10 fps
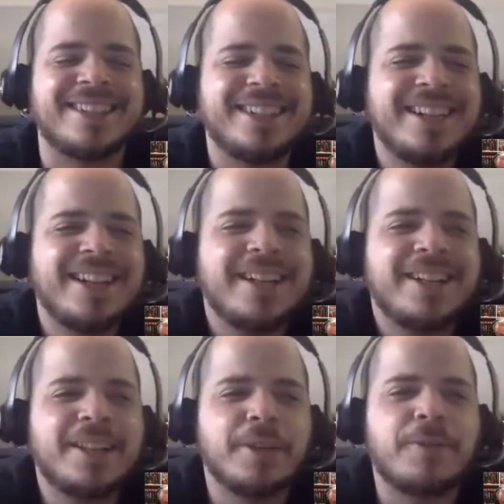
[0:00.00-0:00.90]

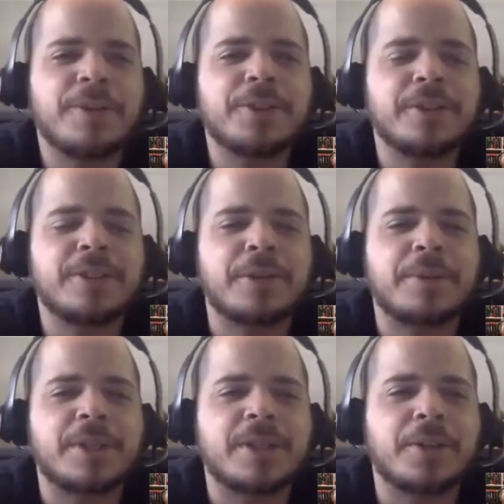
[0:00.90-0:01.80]
the official
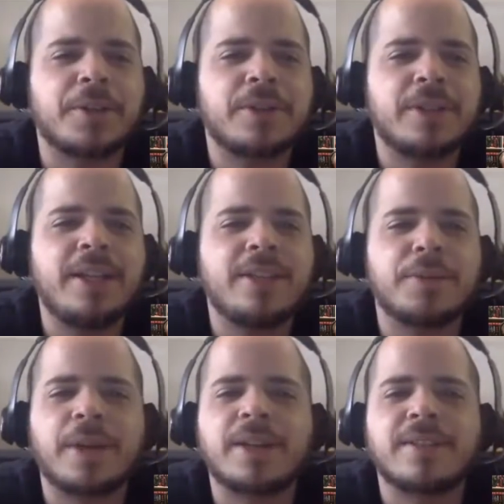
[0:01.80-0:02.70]
description goes needing
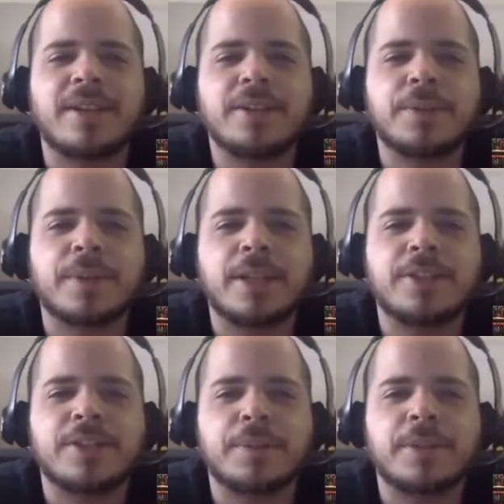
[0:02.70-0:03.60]
to reconcile his
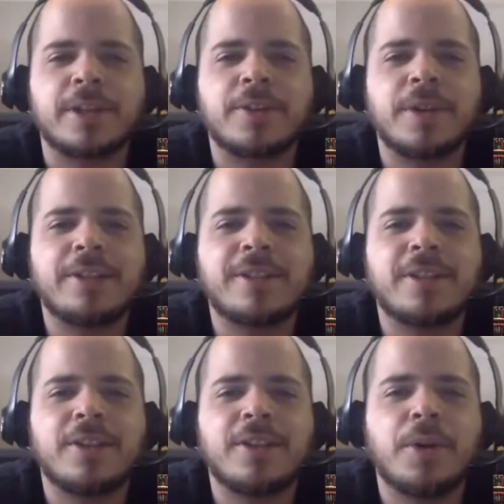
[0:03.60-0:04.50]
relationship with Dick Grayson,
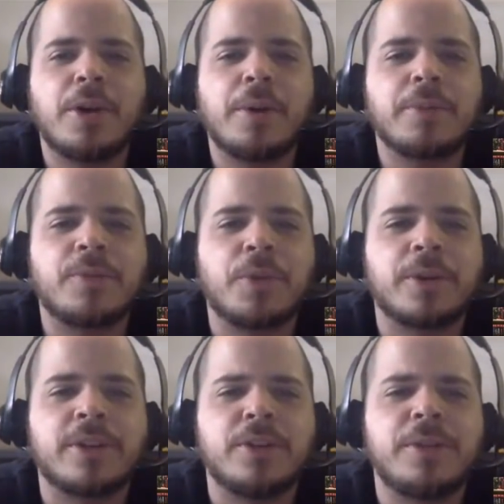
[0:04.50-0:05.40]
the duo hope to
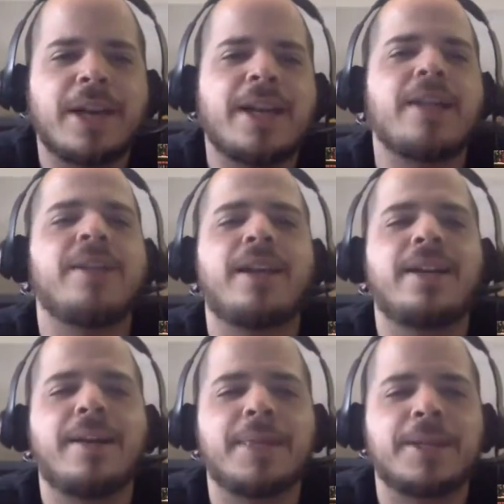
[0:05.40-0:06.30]
forge a new dy-
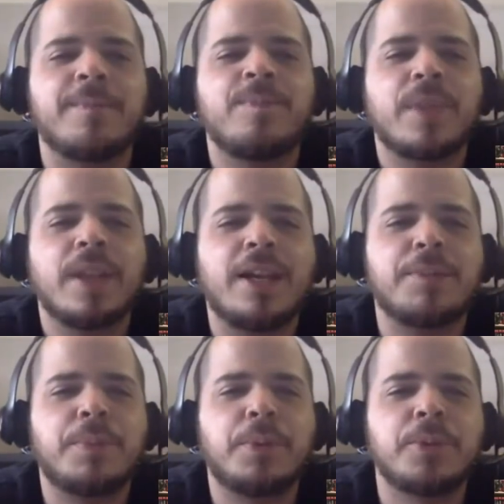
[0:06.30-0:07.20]
dynamic as
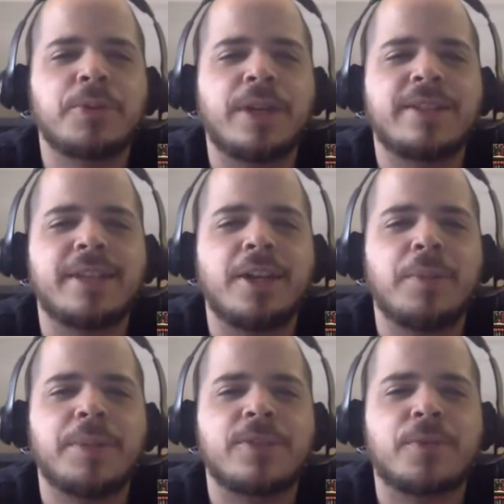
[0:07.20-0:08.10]
Bruce tries to
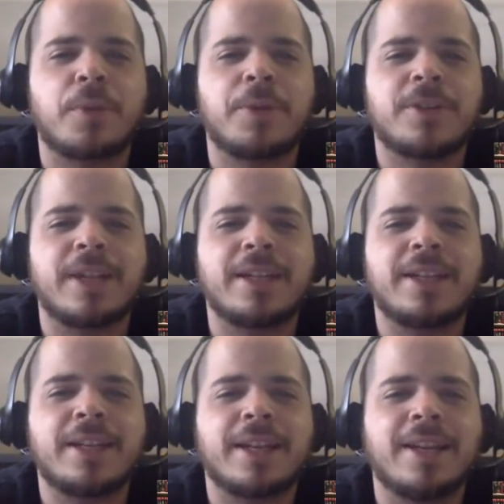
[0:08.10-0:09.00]
help his former
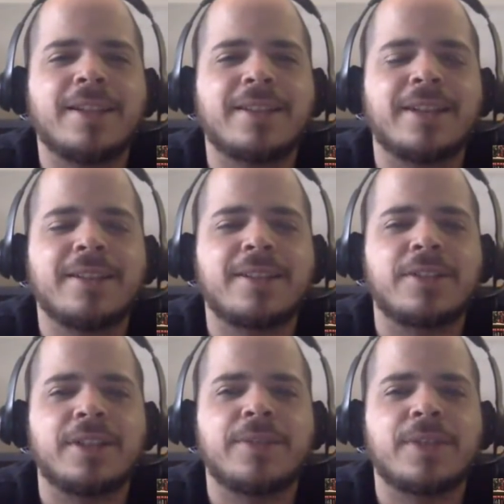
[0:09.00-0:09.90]
sidekick and the Titans
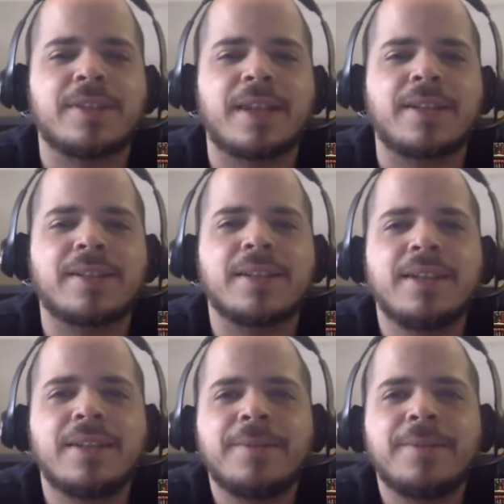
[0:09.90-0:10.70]
achieve success.